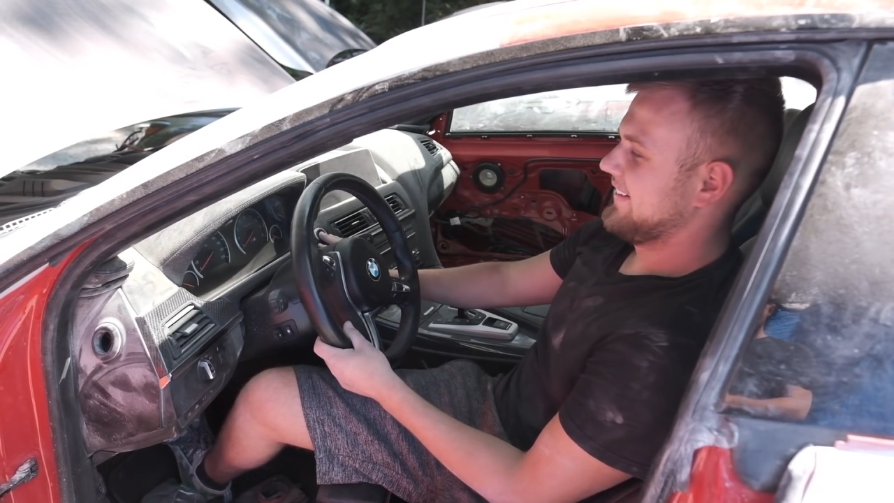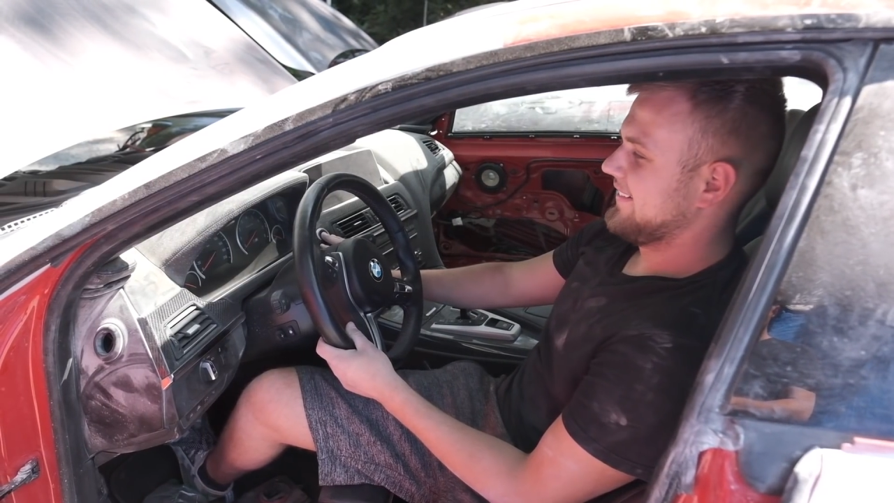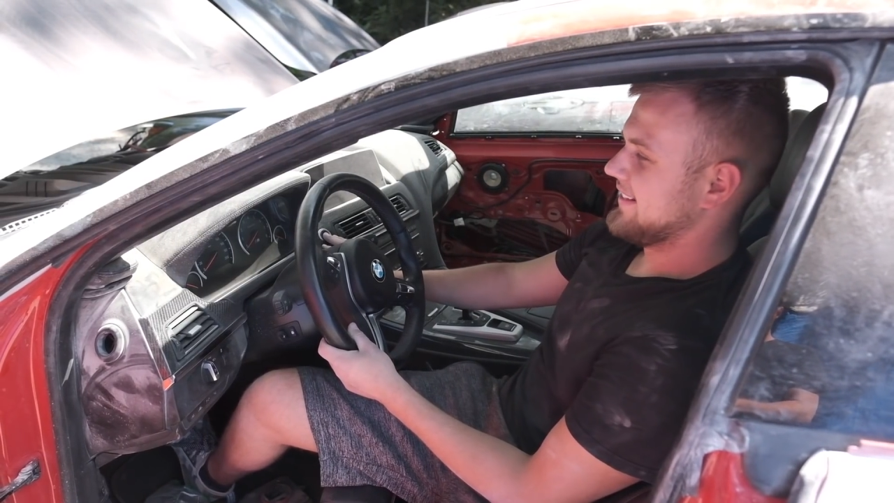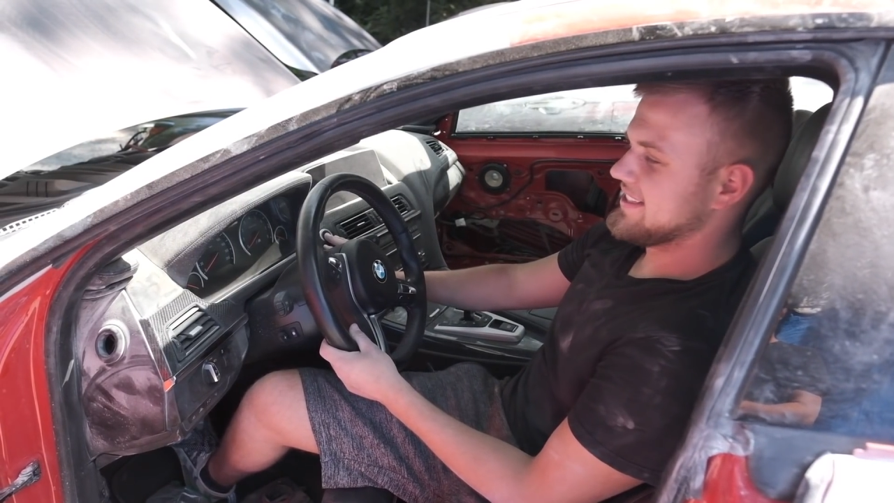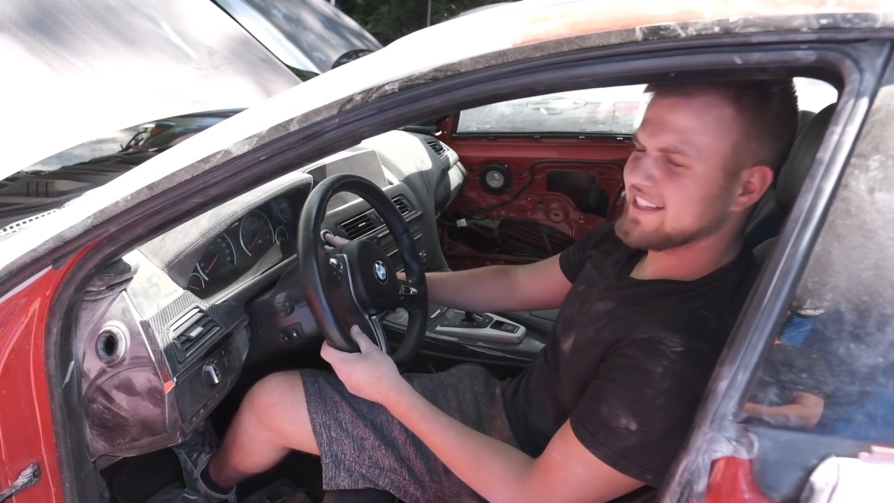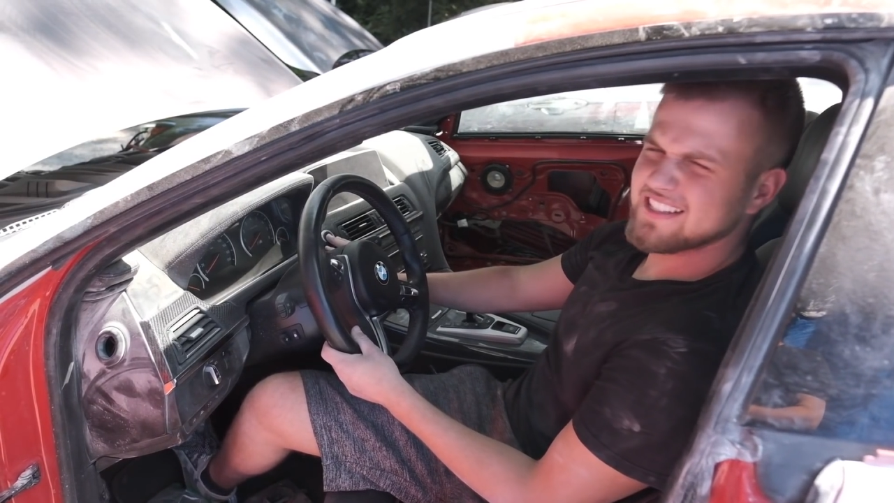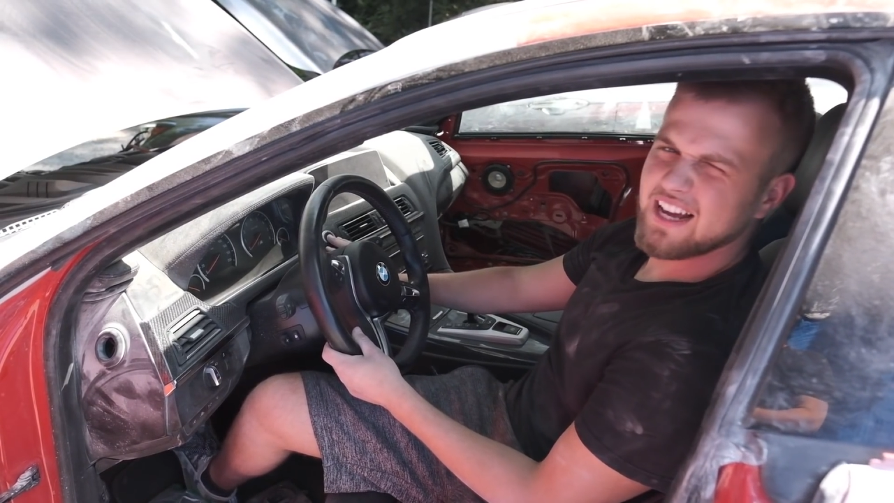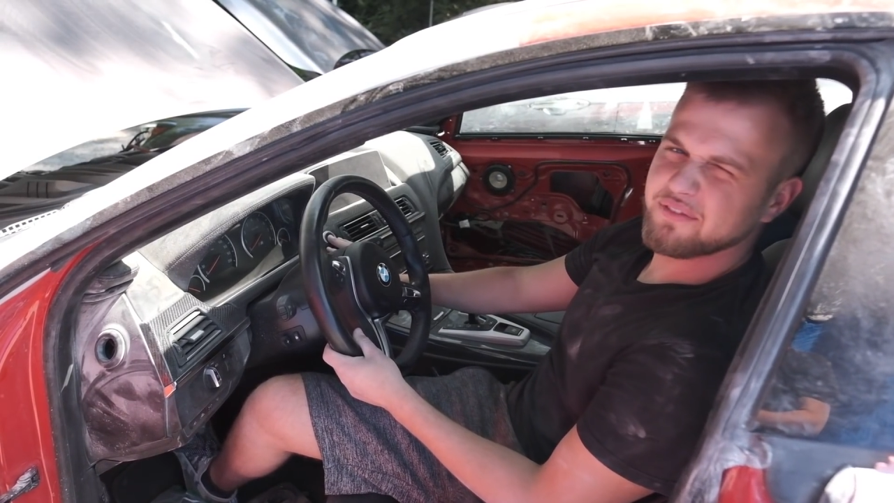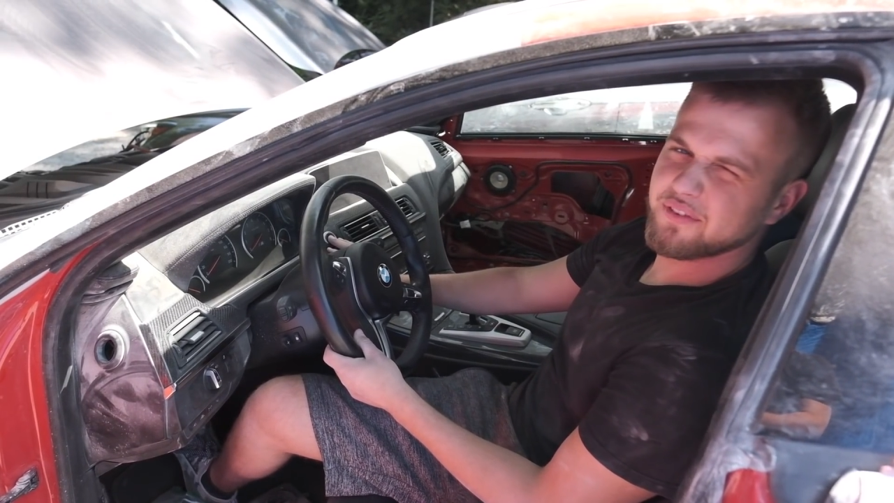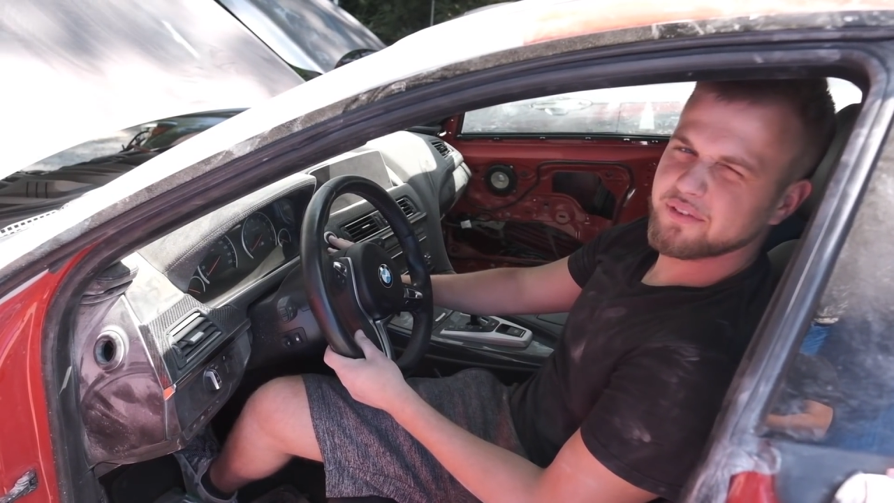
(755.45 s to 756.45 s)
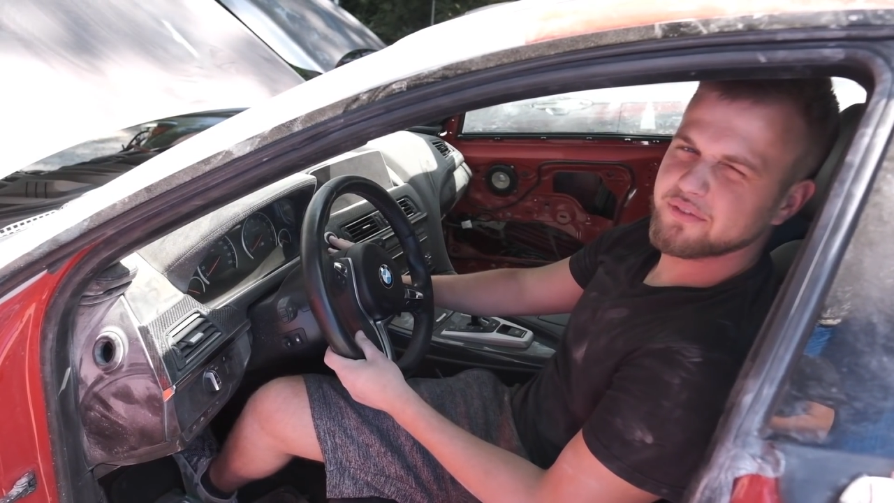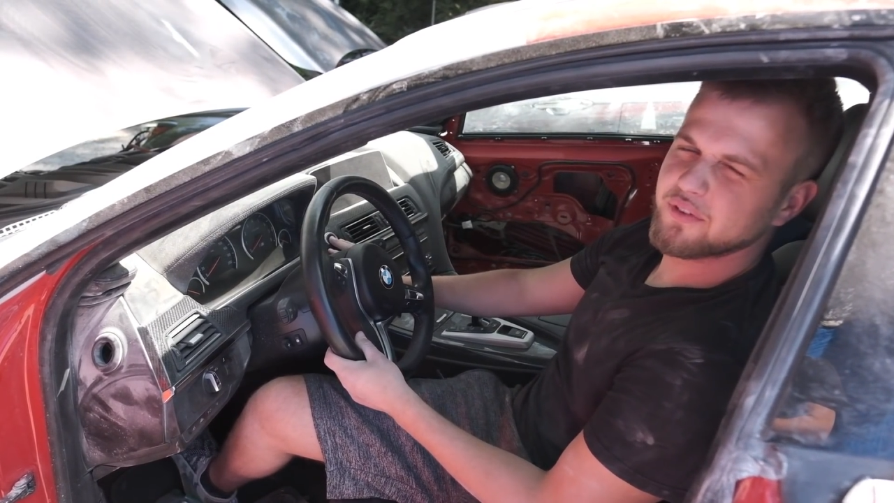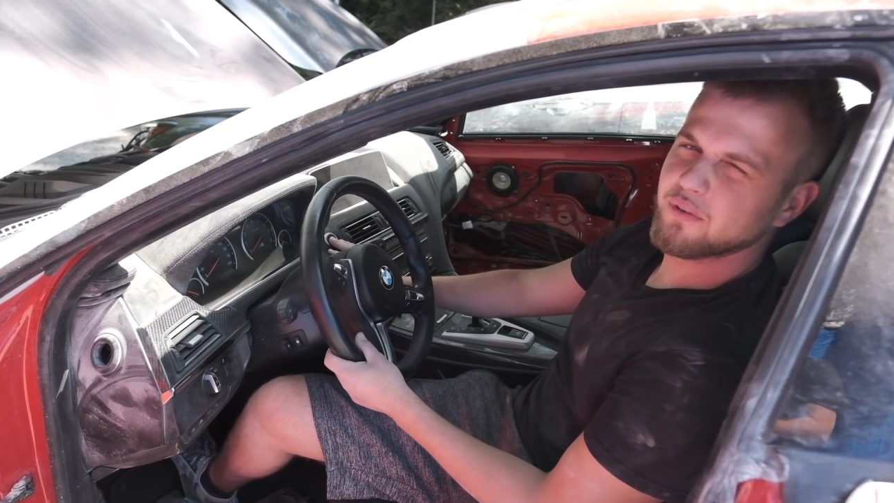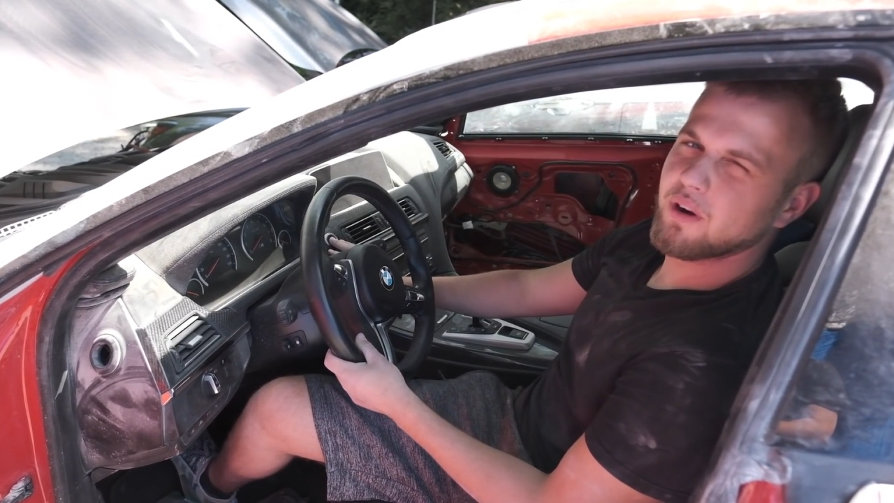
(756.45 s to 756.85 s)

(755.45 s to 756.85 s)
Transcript: this thing sat for a